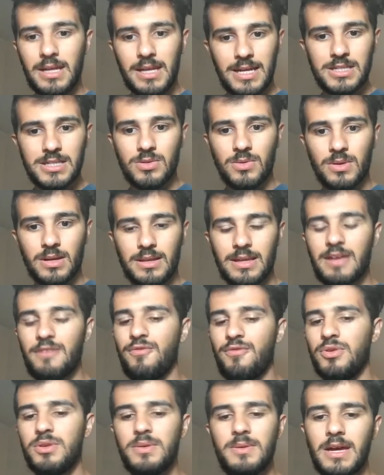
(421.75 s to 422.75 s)
and iterate.
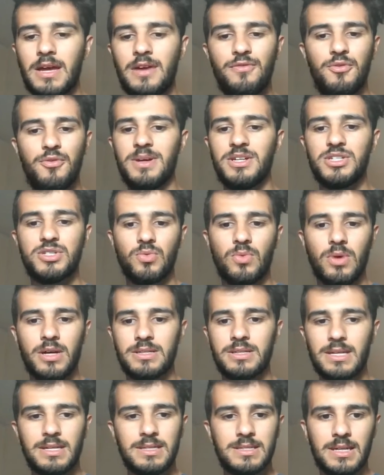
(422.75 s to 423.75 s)

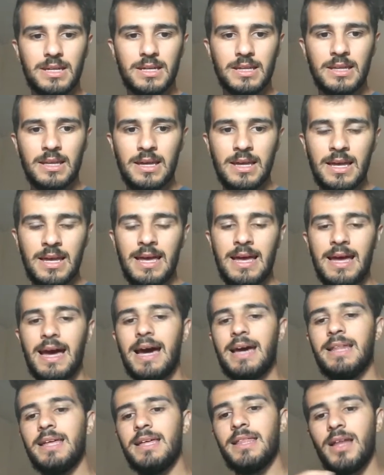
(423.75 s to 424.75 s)
Information-wise, that's it.
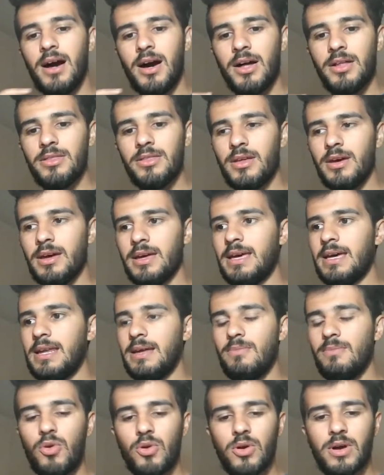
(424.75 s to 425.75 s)
And then on the
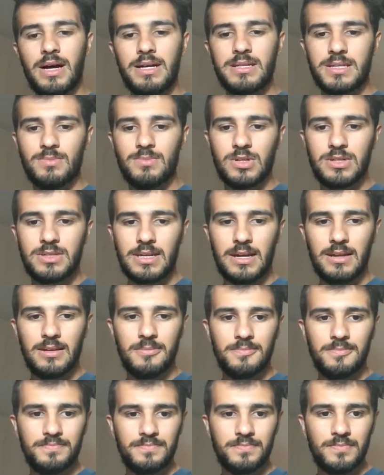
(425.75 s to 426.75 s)
getting more customer
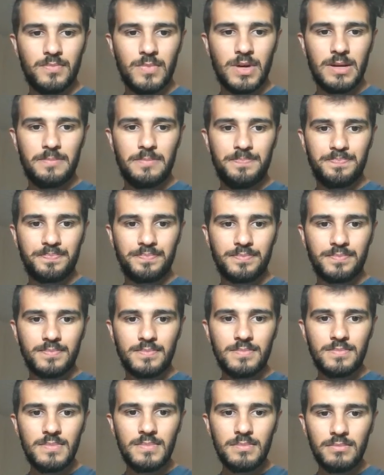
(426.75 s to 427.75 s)
side, right?
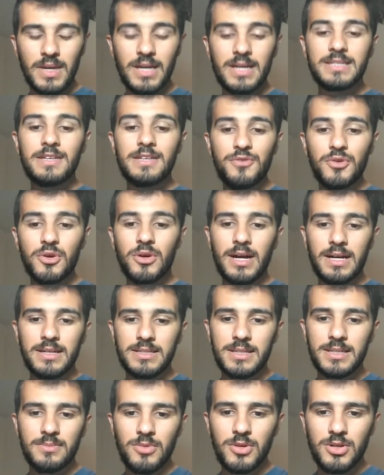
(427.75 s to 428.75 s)
Because if your
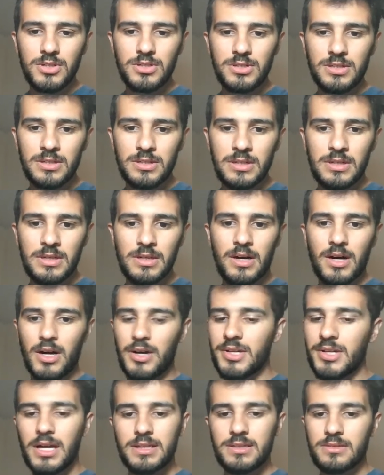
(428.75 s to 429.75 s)
customers
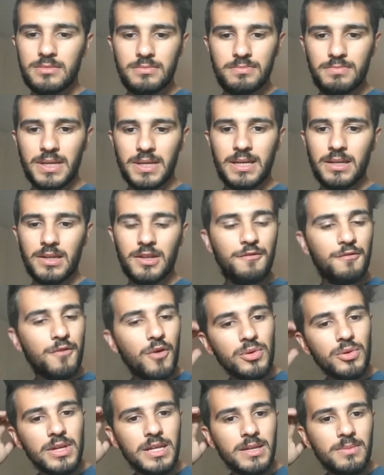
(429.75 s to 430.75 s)
are not picking the
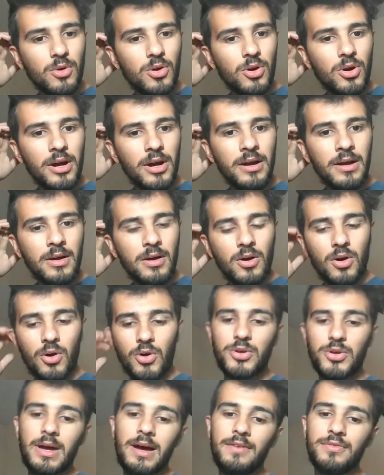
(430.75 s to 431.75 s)
phone anymore,
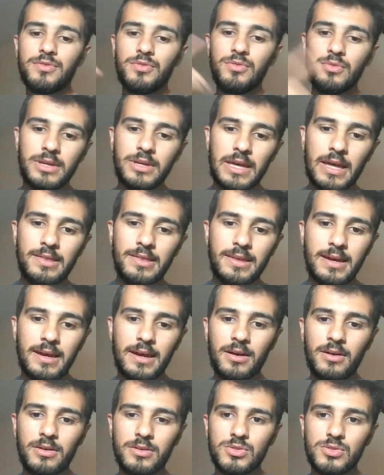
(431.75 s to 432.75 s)
or you have to get
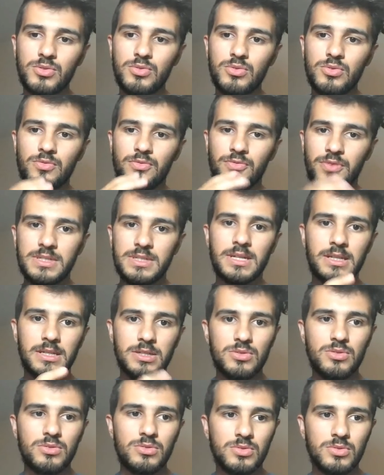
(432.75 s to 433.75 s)
there to
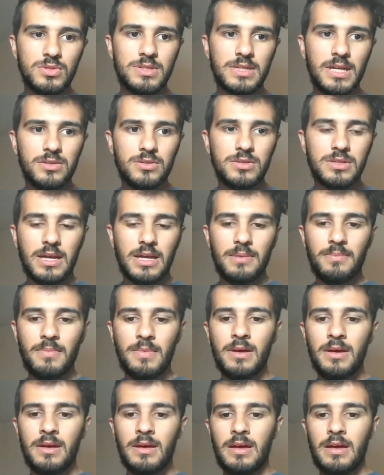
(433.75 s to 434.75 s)
physically to sell to
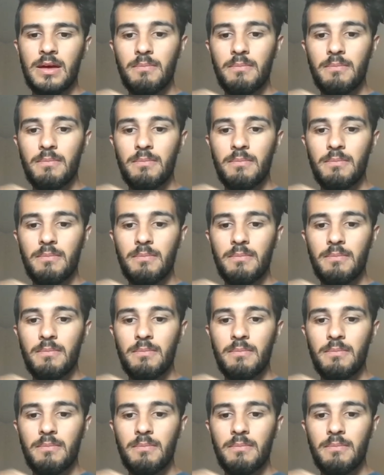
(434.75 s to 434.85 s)
them,